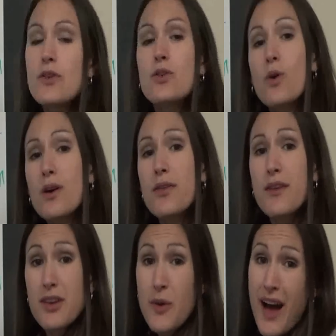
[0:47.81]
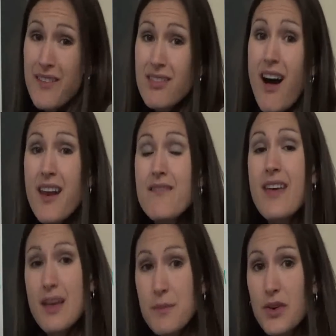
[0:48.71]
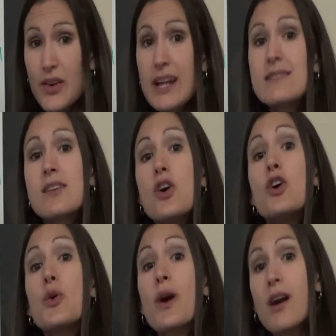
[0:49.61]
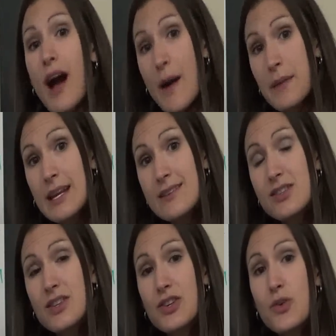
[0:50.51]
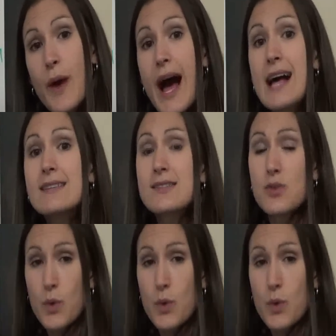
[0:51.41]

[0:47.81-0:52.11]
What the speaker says: in the North, you have a lot of immigrants who are coming into the U.S.